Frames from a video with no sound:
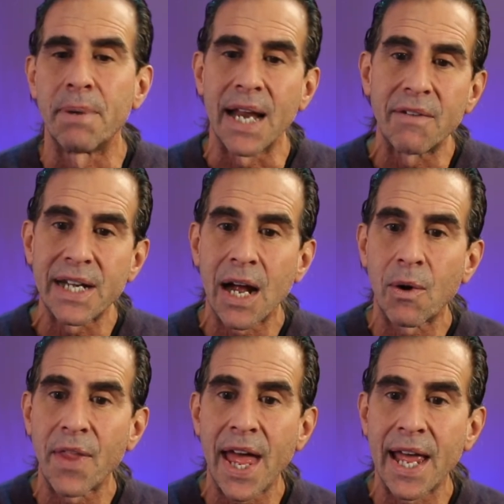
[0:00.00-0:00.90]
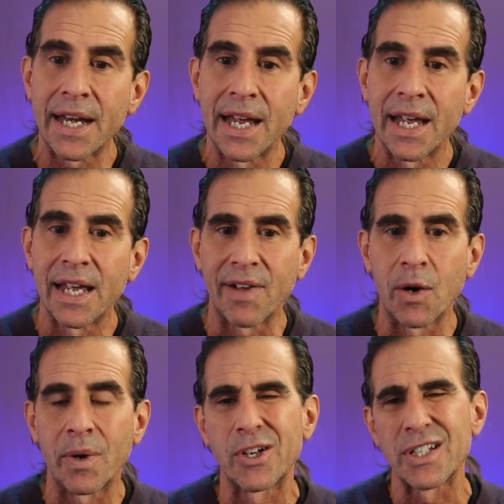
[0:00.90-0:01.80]
But every now and then, if
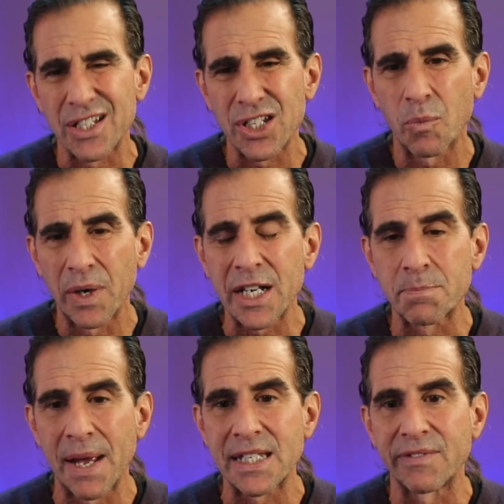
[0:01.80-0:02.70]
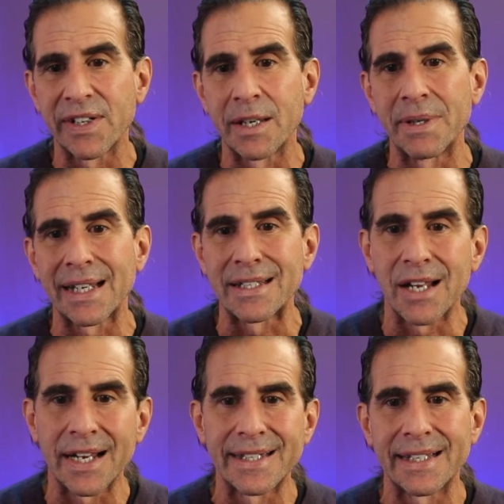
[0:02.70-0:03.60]
I don't want, because it's somewhat expensive, it could be like
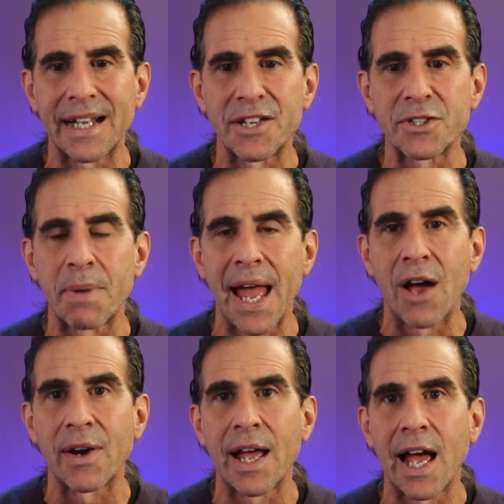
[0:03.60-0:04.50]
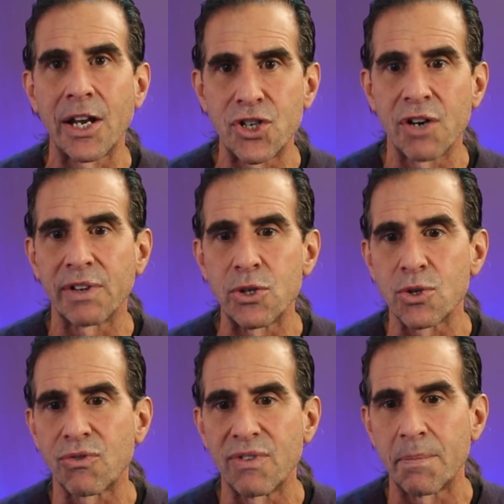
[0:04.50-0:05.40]
$9, $10 a pound. I generally
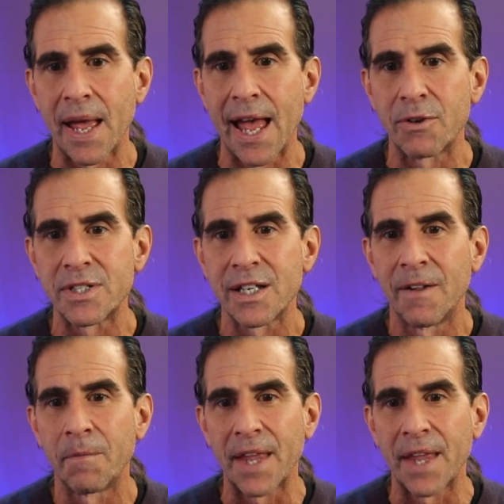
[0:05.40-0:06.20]
use 3 pounds.